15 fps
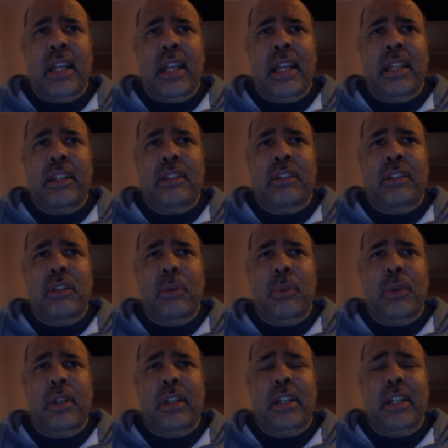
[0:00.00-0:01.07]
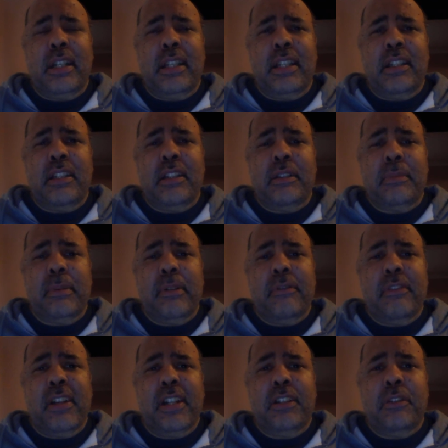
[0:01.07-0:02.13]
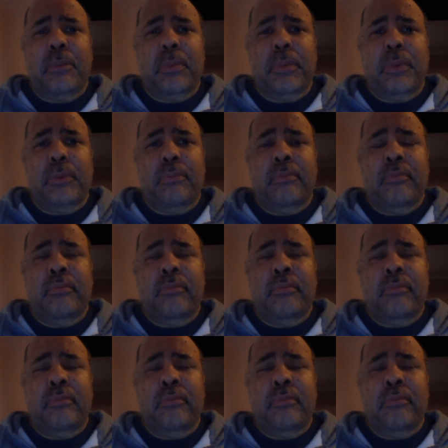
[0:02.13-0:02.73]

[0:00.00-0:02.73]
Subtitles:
and the work I did has been valuable.